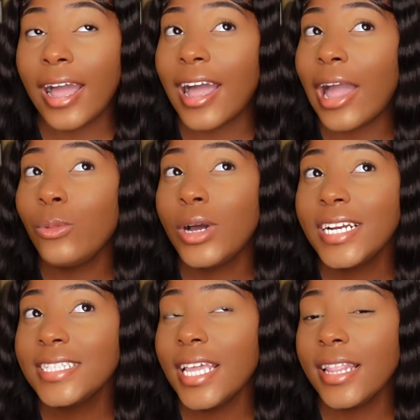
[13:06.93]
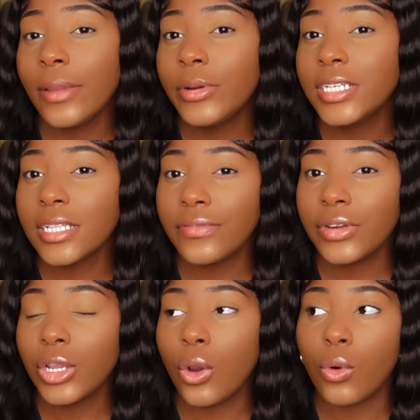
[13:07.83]
I want to say labor and
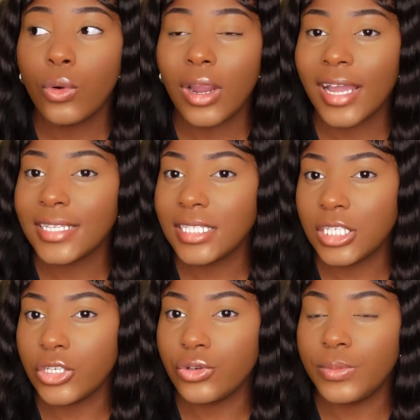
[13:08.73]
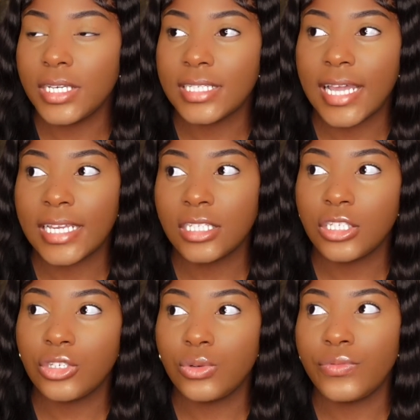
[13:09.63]
delivery or ICU because
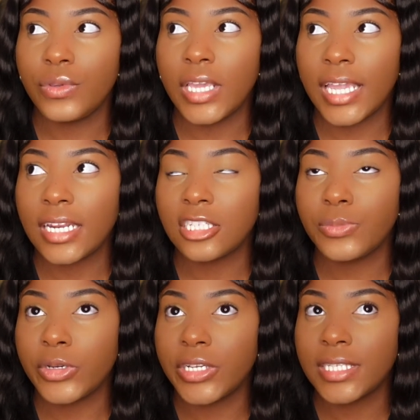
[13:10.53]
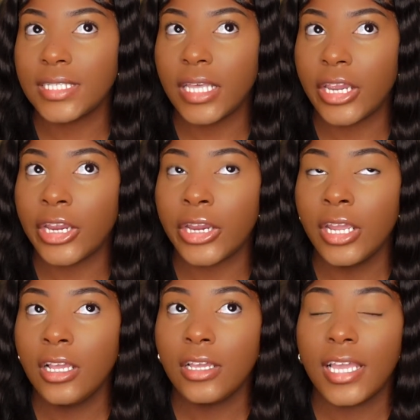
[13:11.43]
ICU if you gain experience there
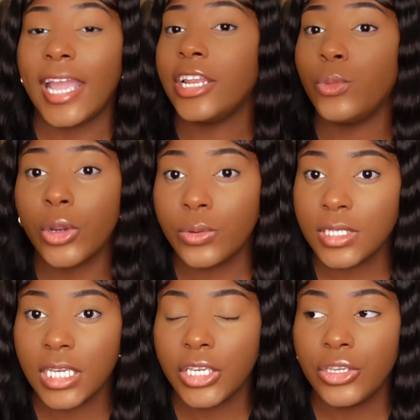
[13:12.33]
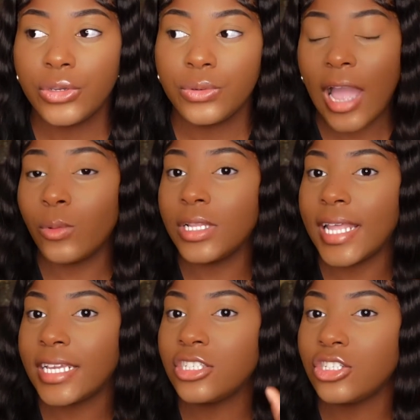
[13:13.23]
anywhere will take you I would
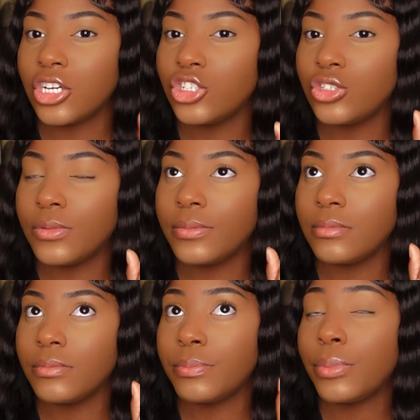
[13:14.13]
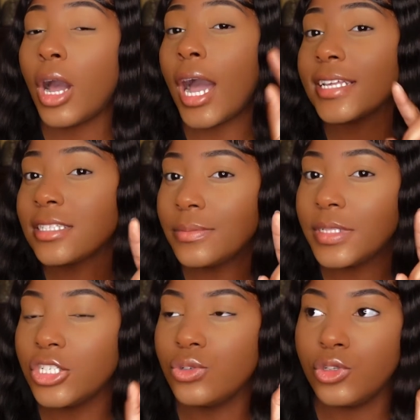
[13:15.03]
like to start
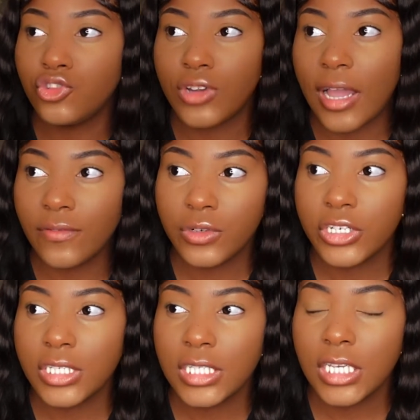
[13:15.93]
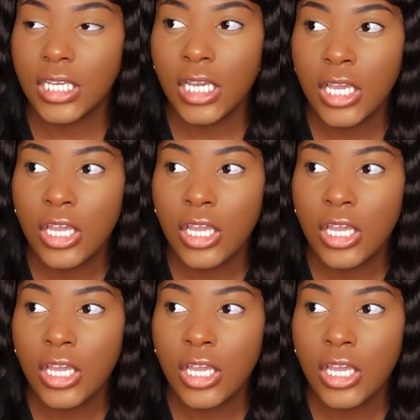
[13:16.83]
possibly doing travel nursing.